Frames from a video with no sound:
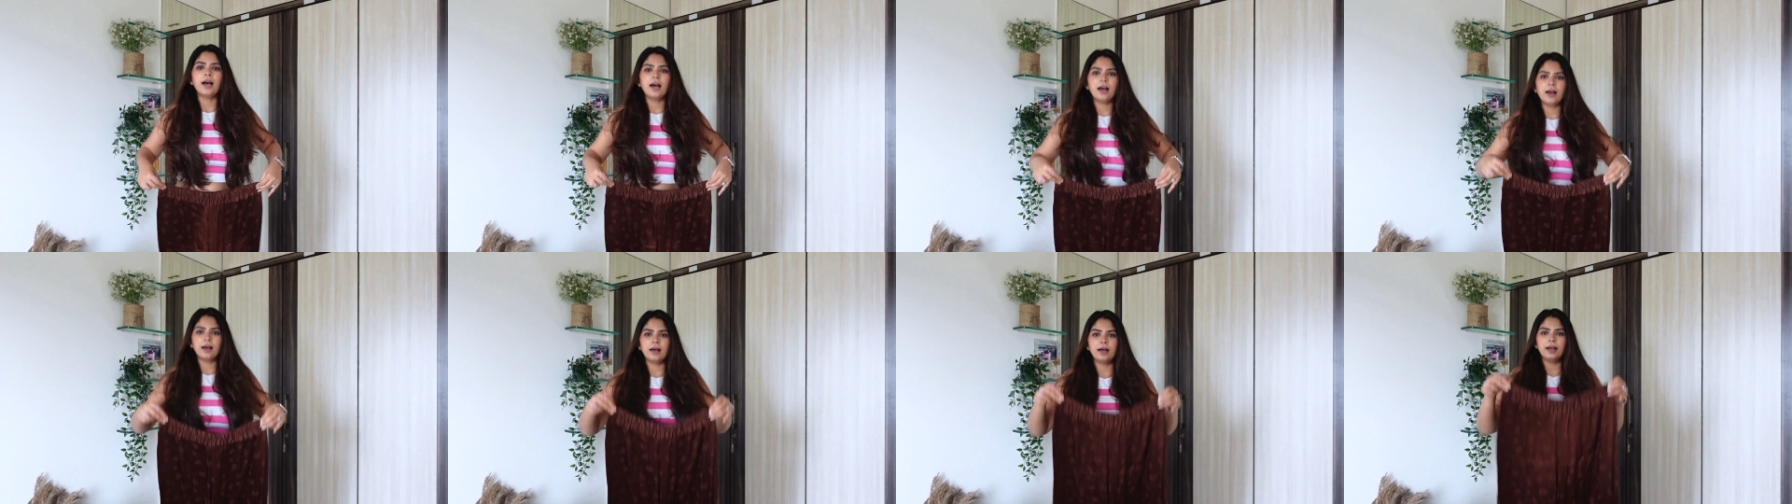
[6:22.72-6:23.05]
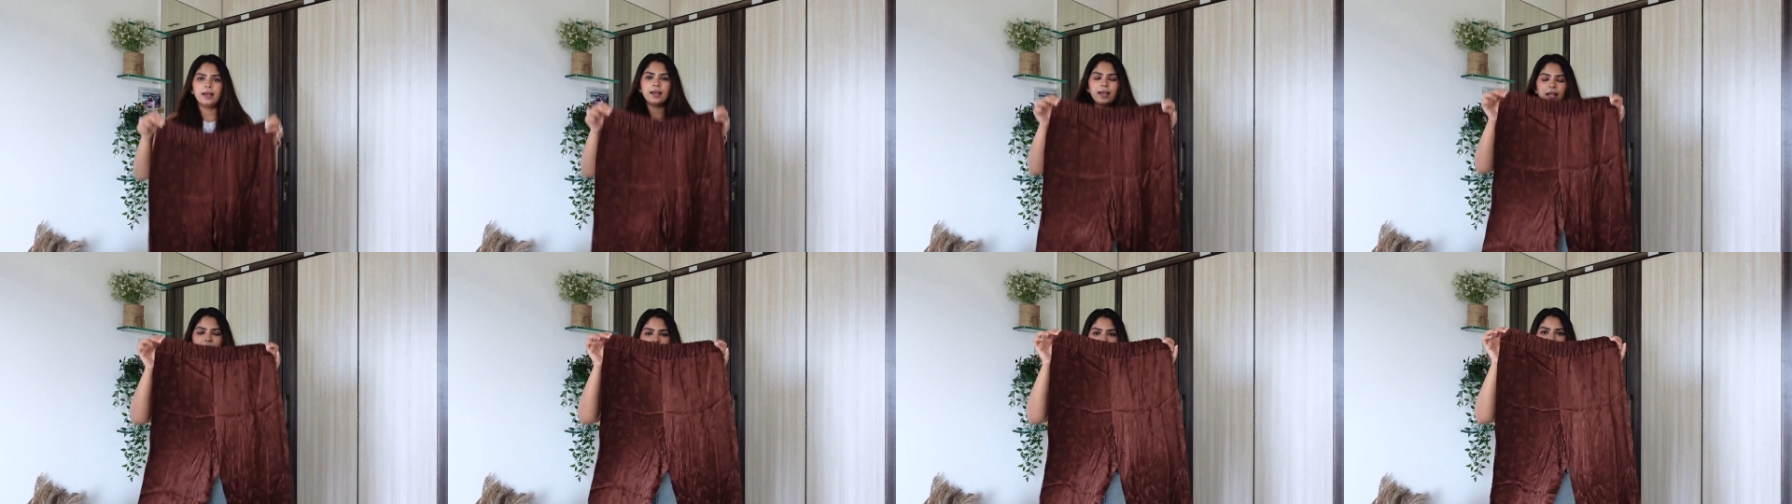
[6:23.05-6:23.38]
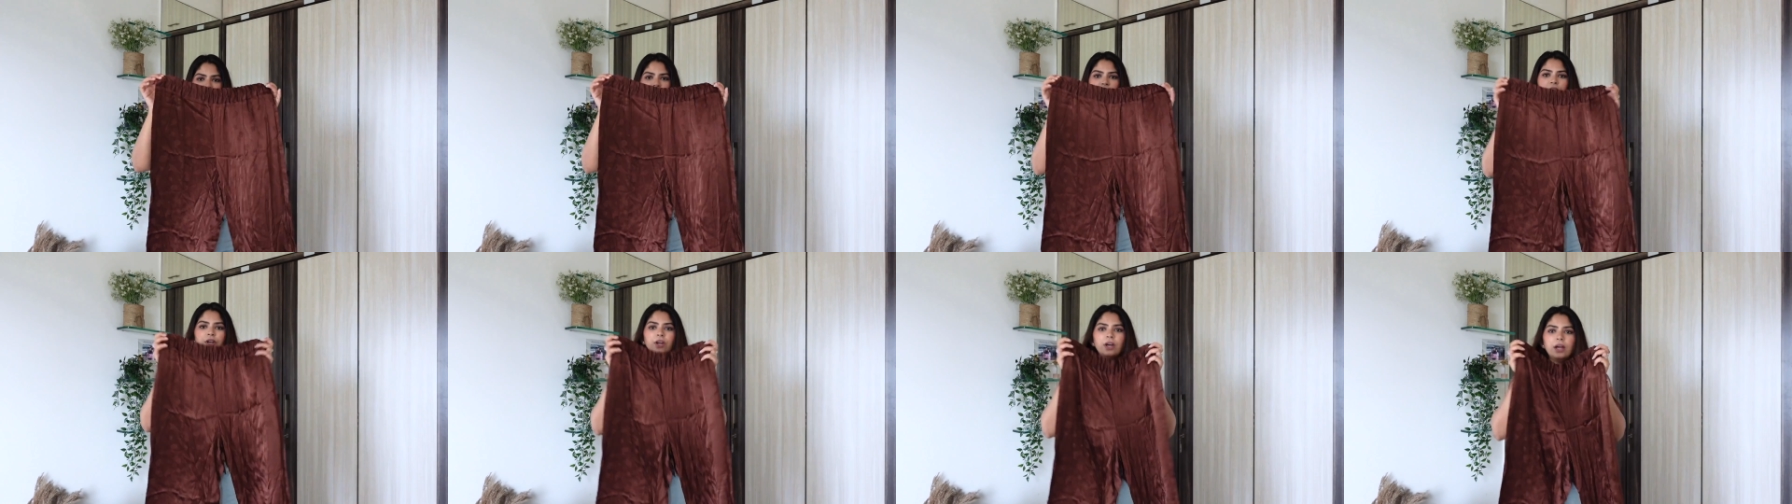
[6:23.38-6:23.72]
I'll
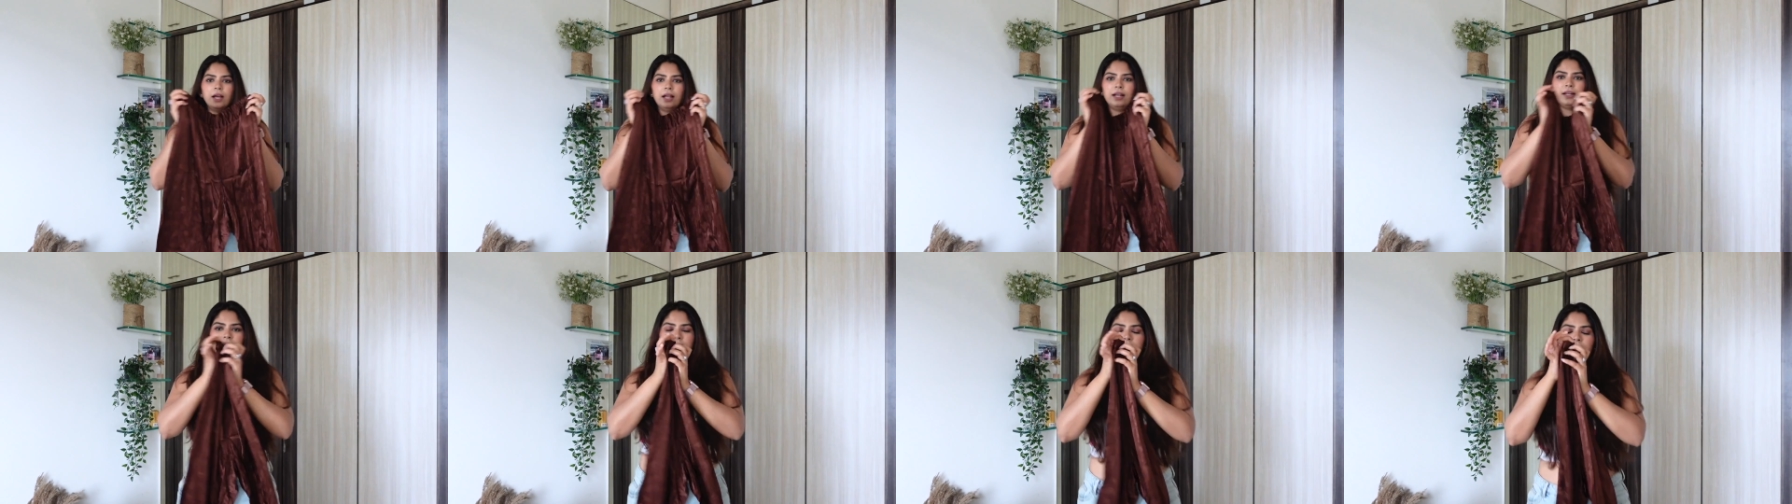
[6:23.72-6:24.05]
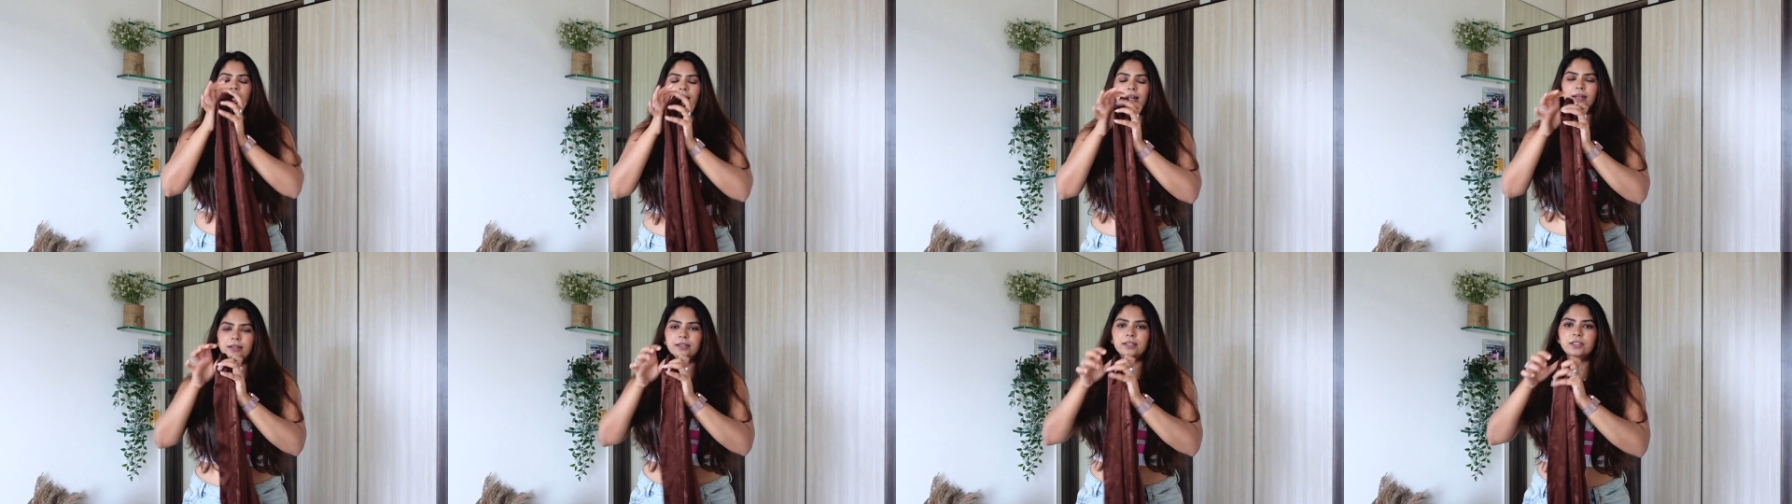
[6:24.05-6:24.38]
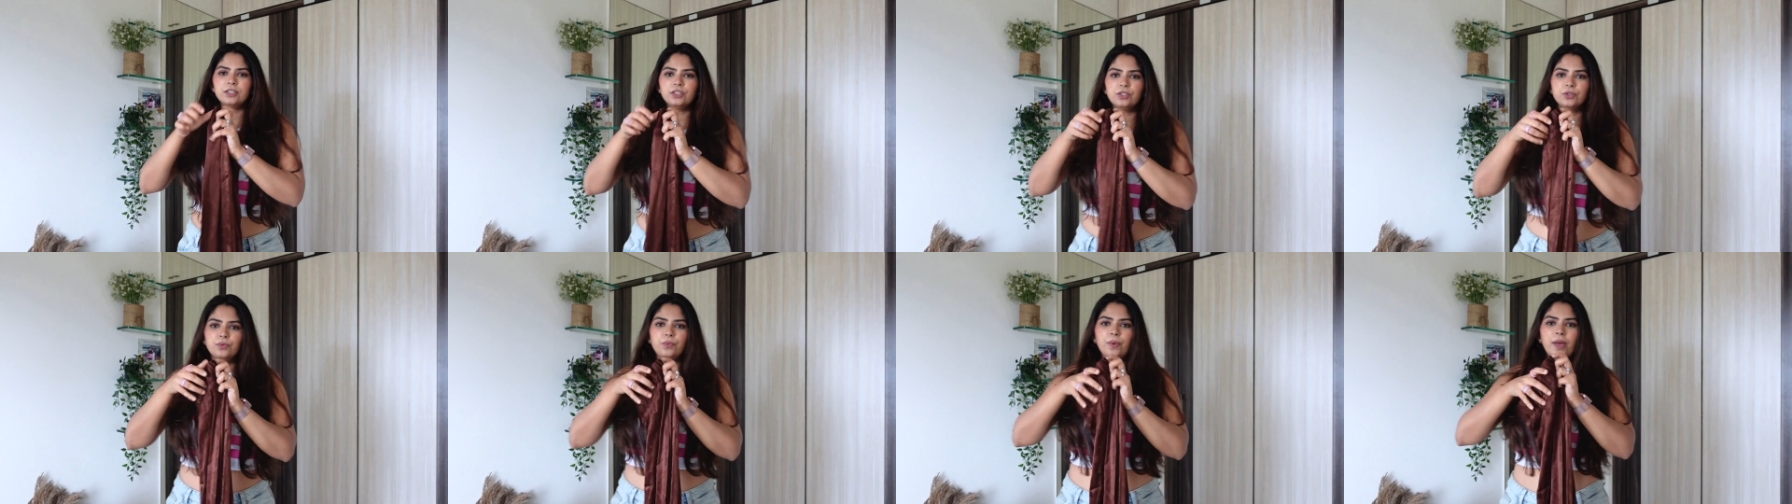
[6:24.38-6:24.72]
show you. I'll
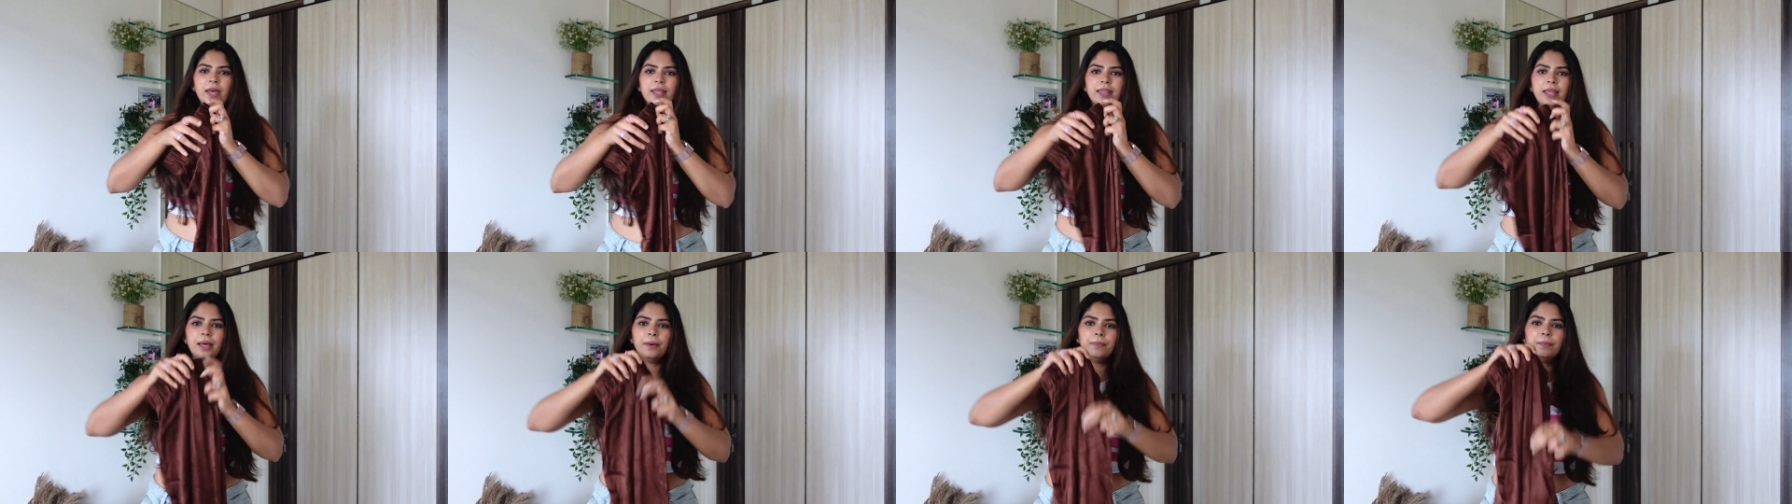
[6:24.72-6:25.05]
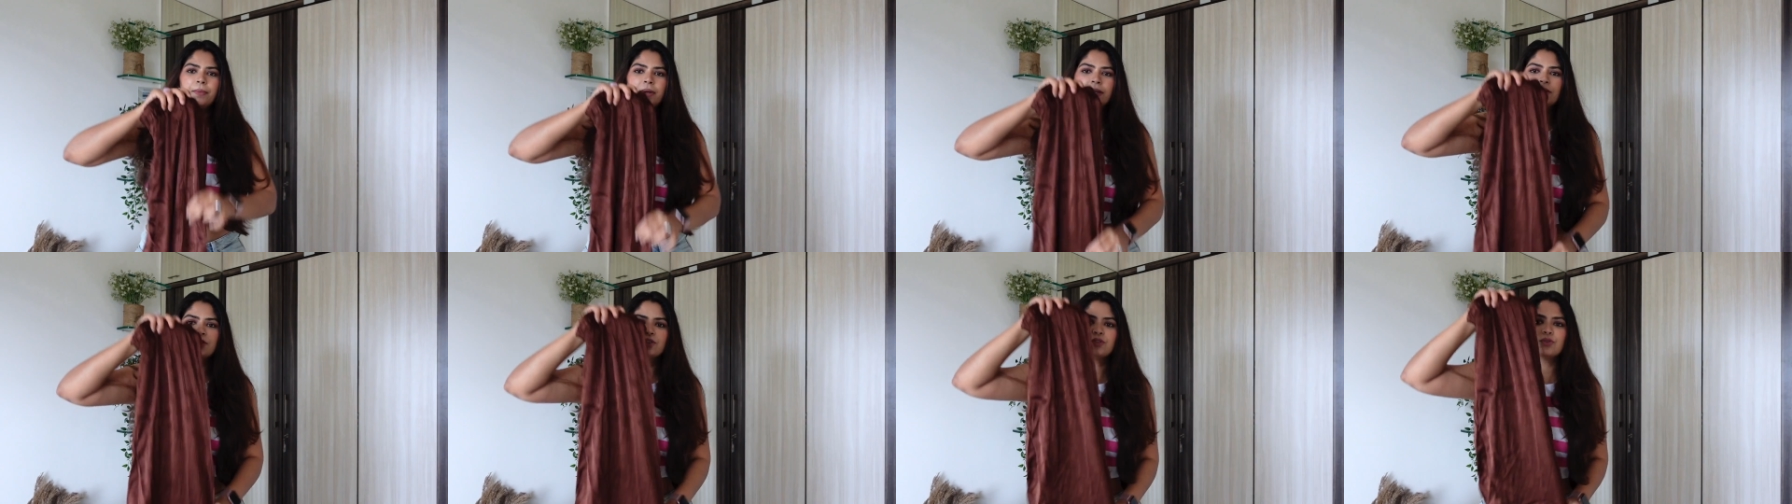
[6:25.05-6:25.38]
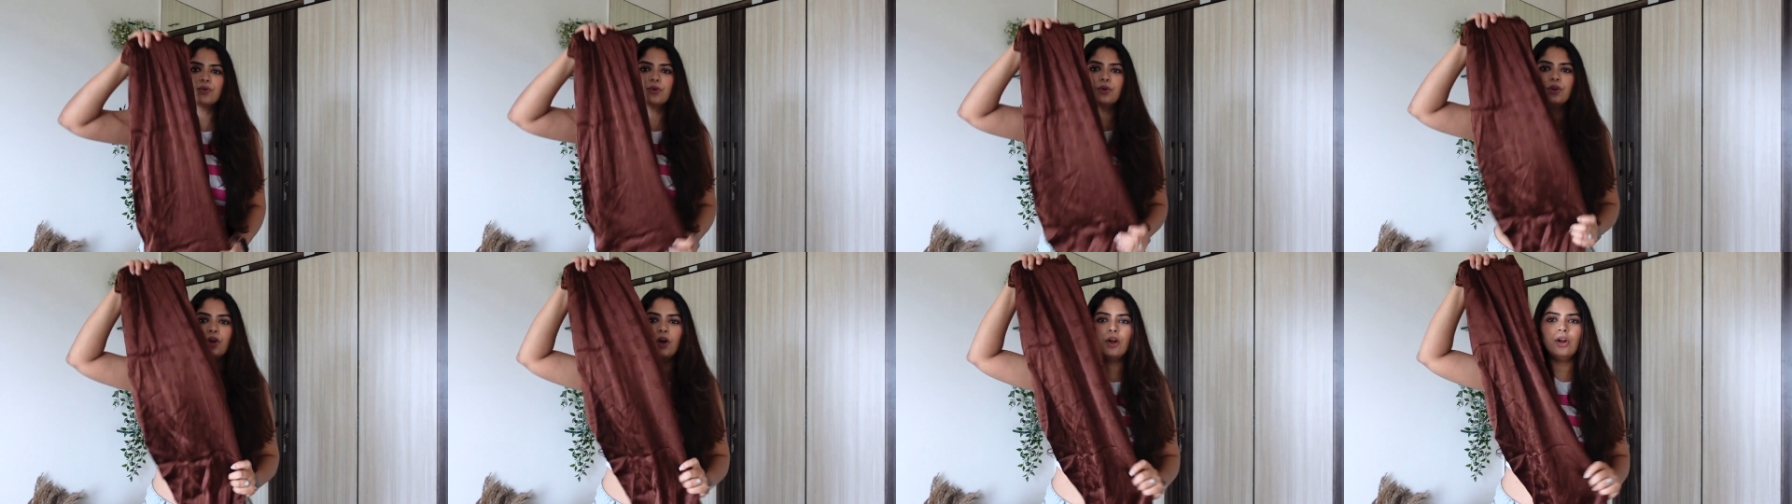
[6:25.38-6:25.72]
just wear them and
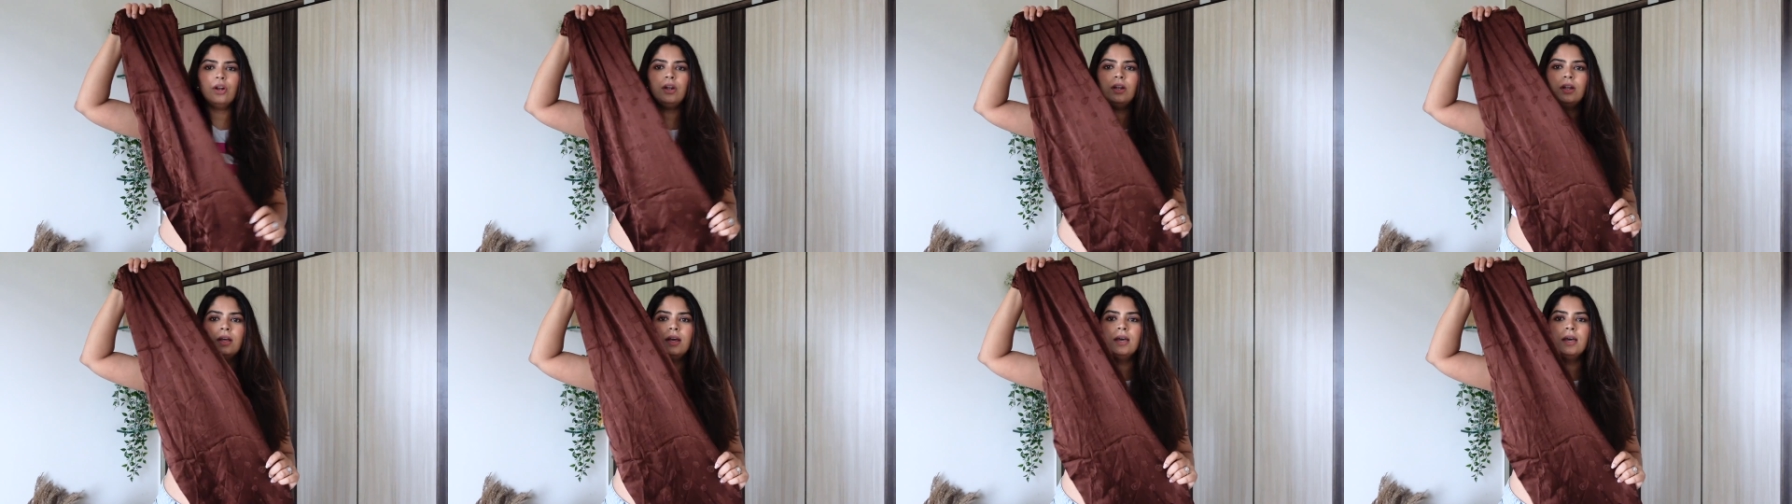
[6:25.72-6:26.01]
show you all.